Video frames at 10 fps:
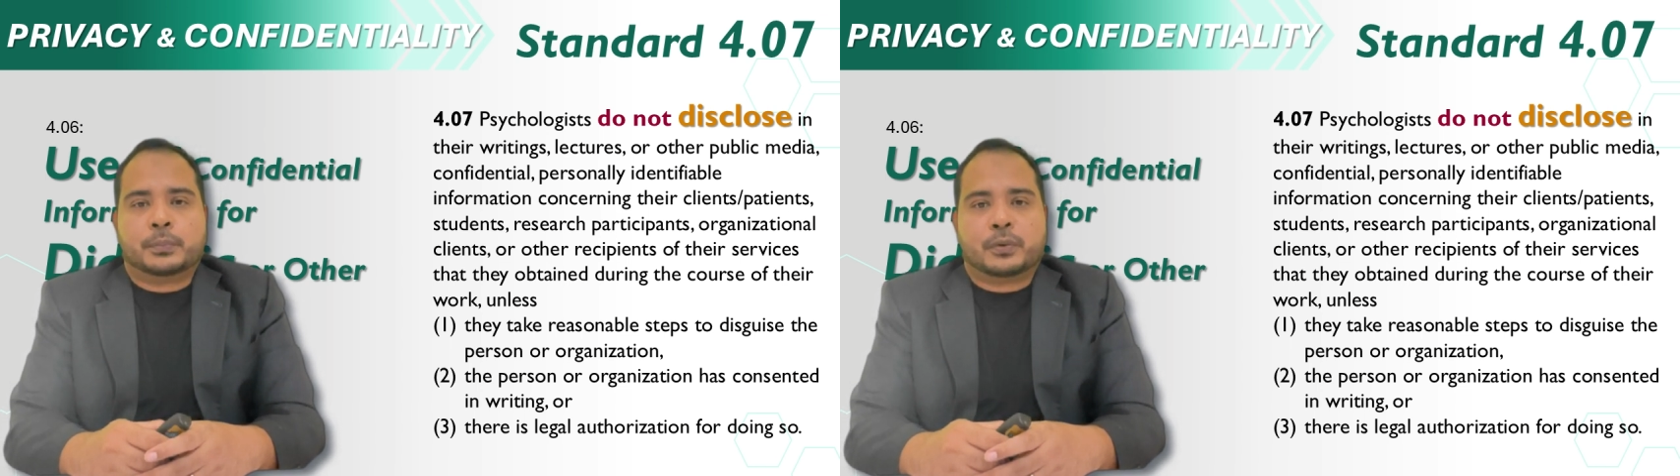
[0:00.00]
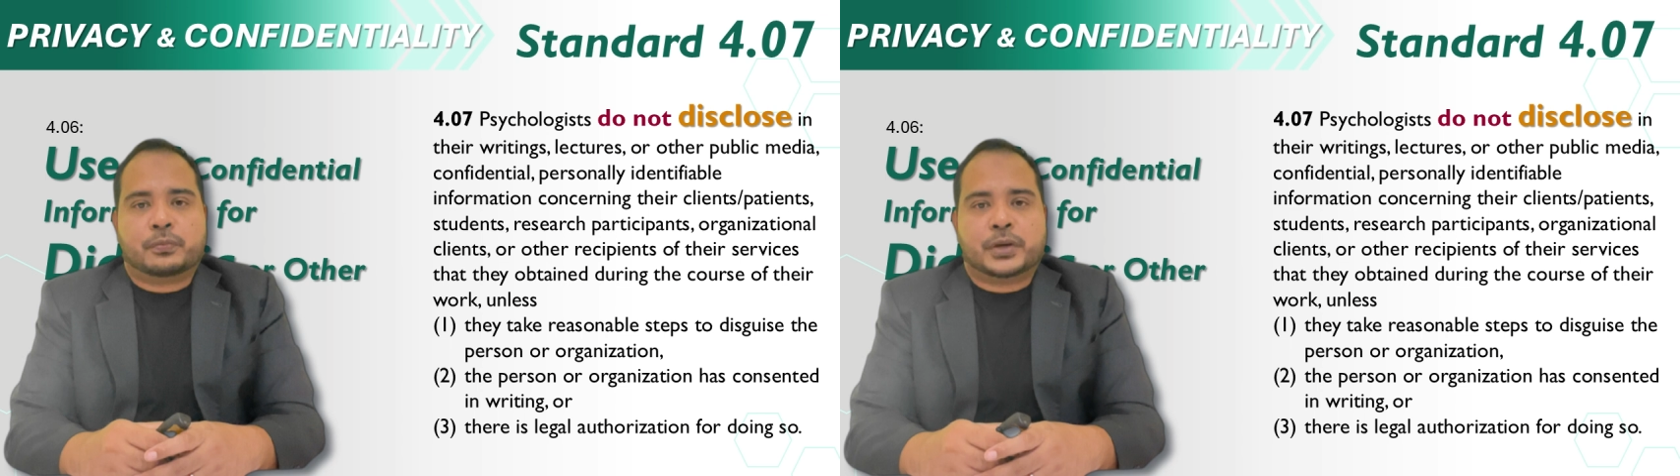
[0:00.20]

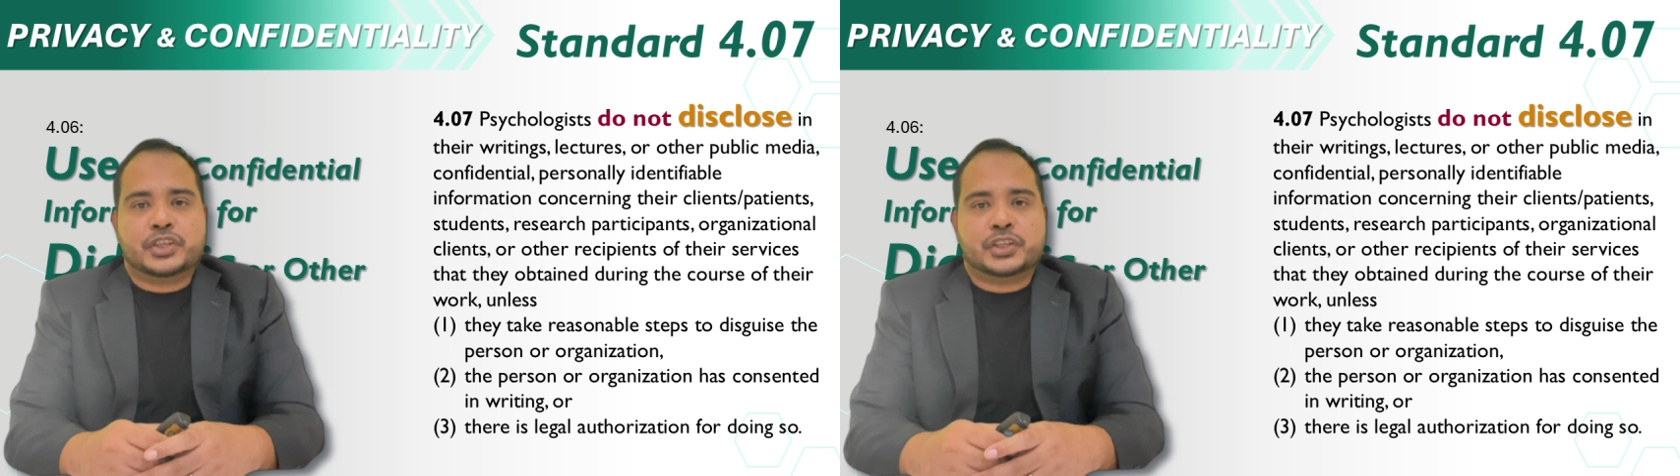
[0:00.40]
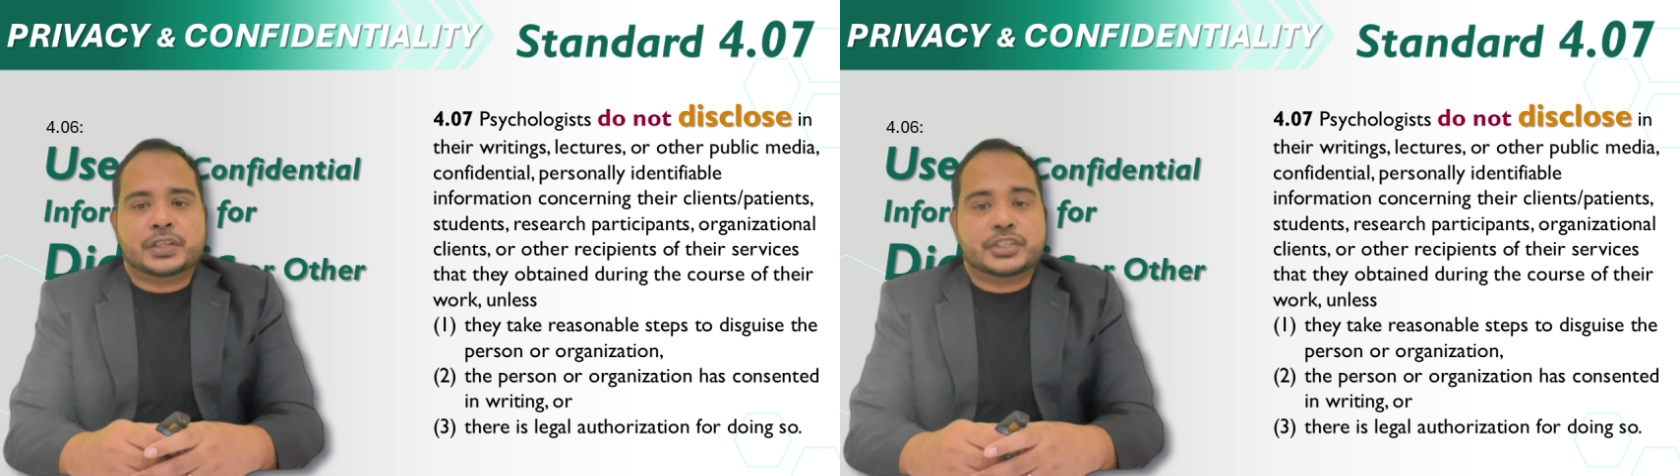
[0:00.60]

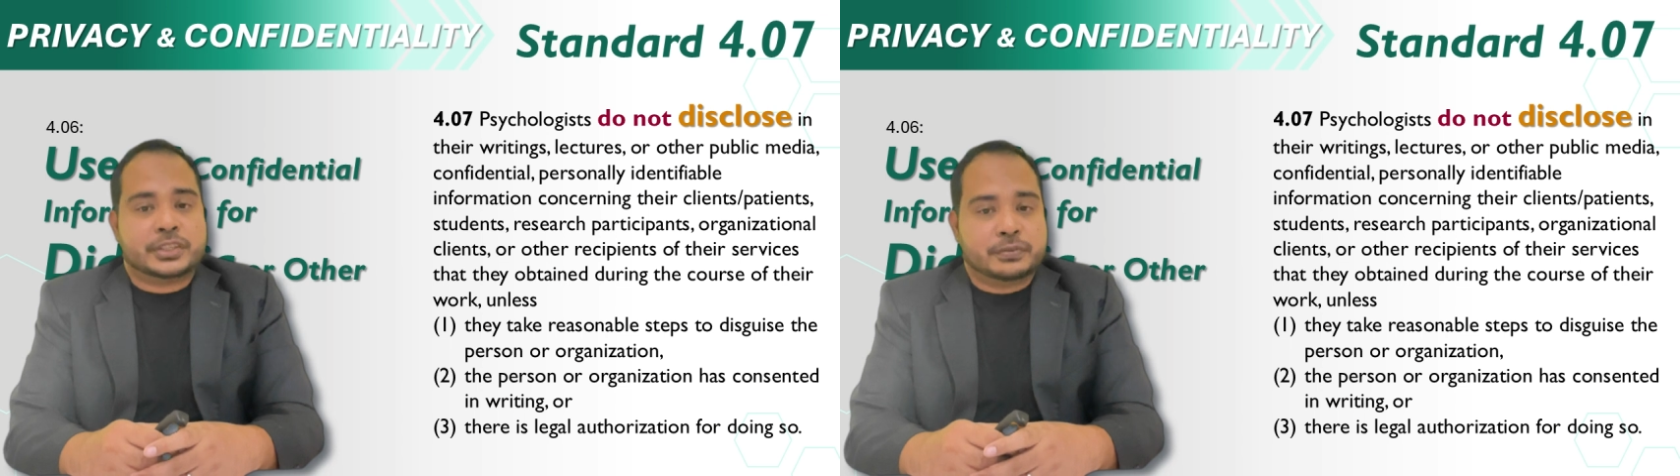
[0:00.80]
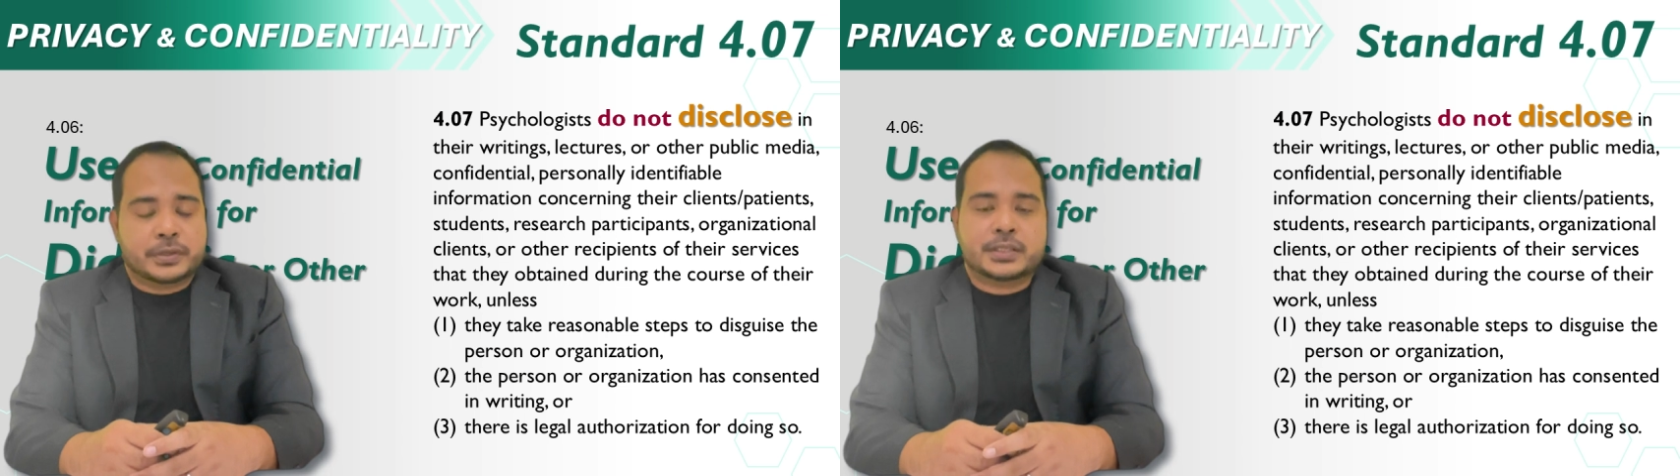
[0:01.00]
professional
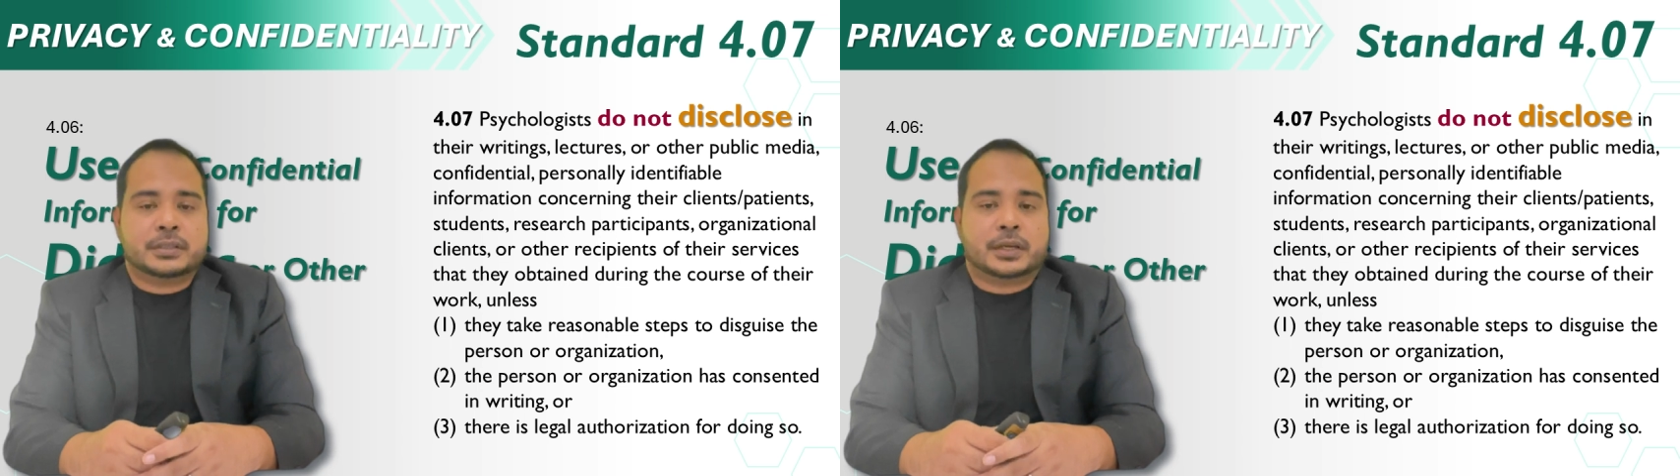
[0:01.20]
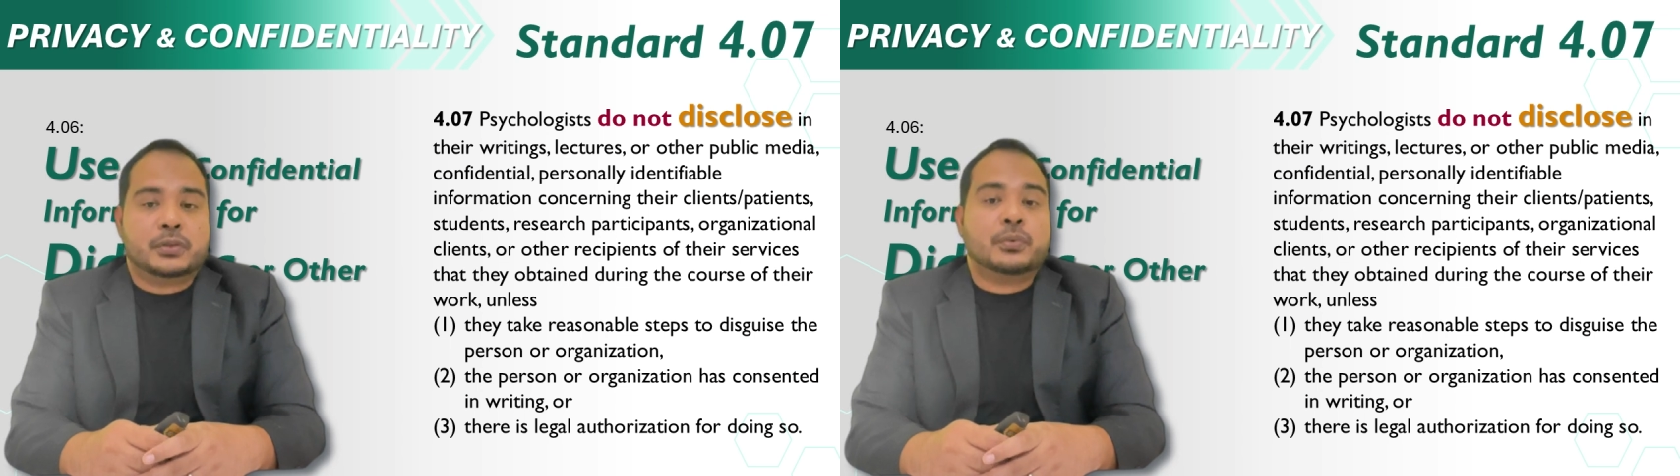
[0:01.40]
service,
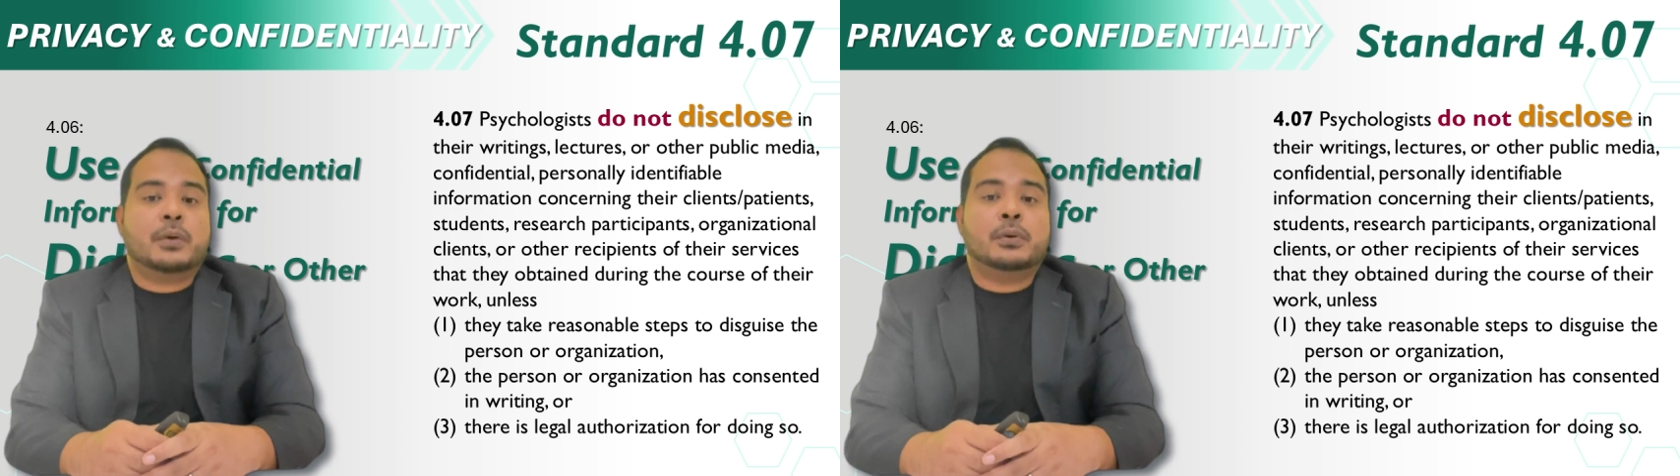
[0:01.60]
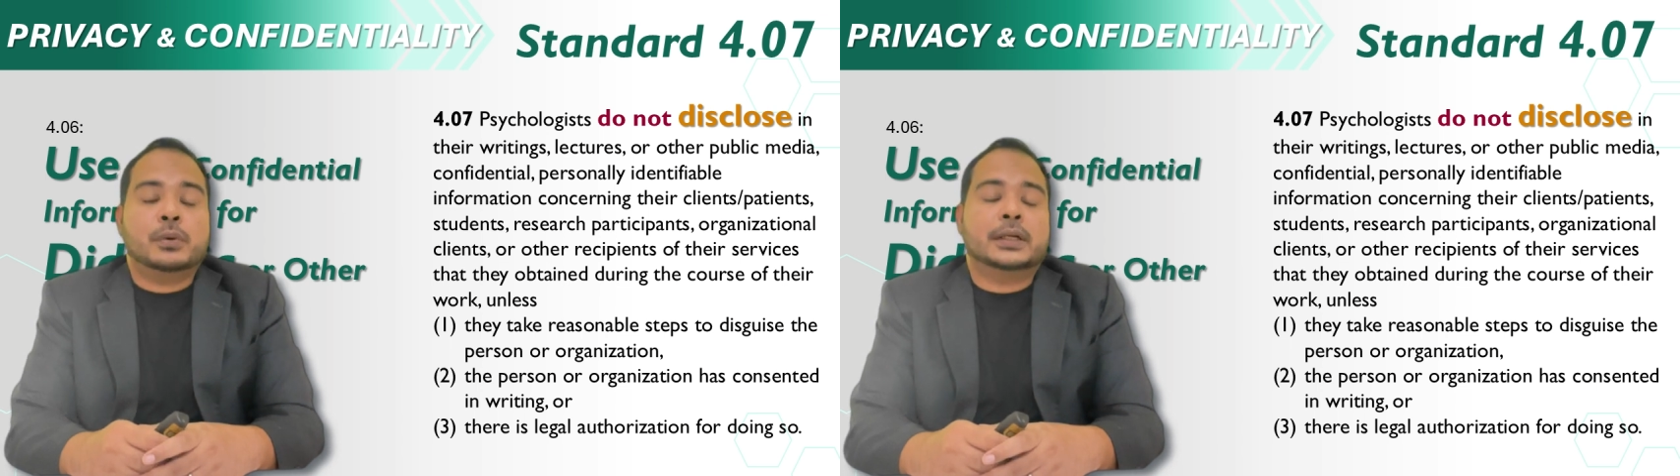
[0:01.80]
okay, through our
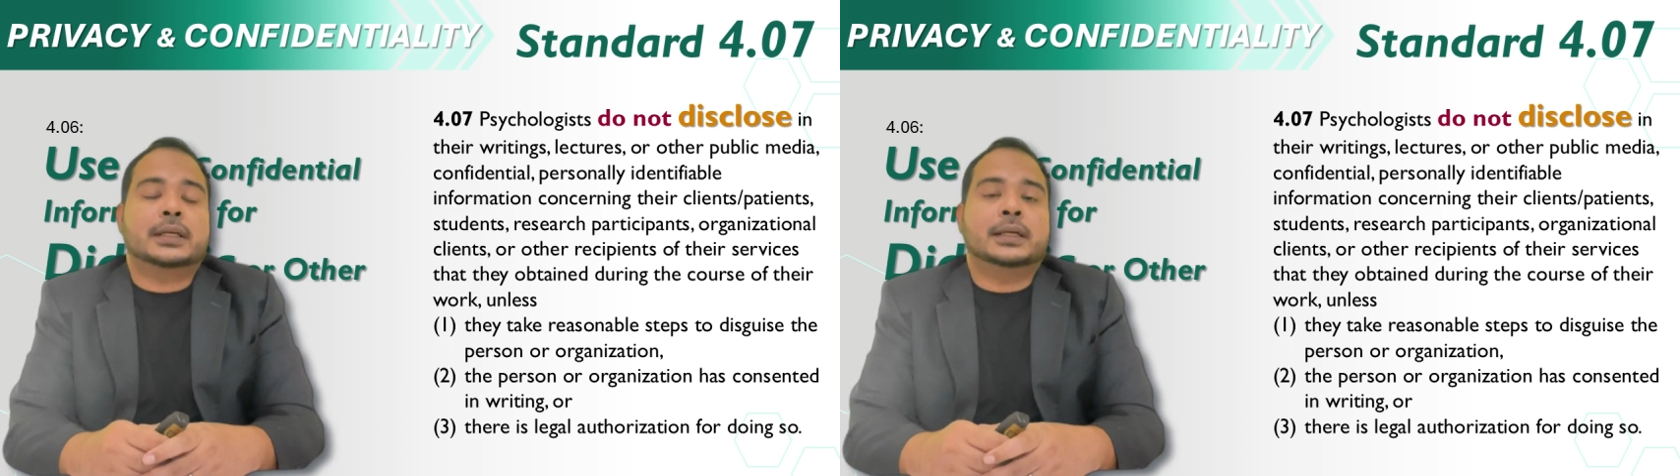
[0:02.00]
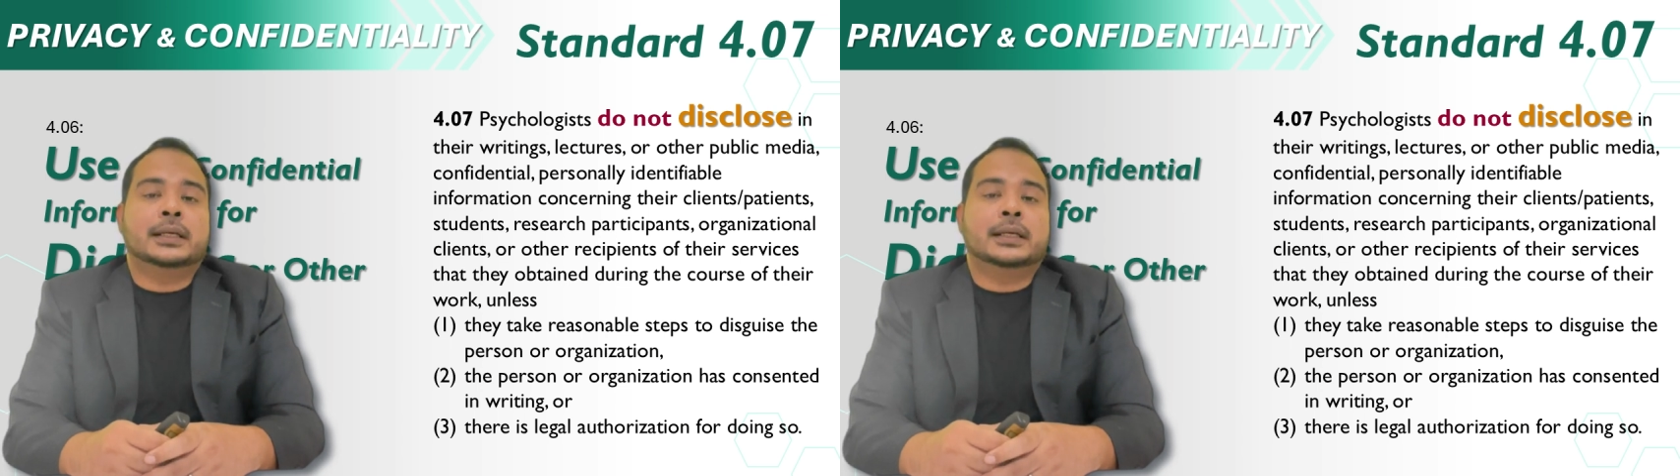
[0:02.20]
work,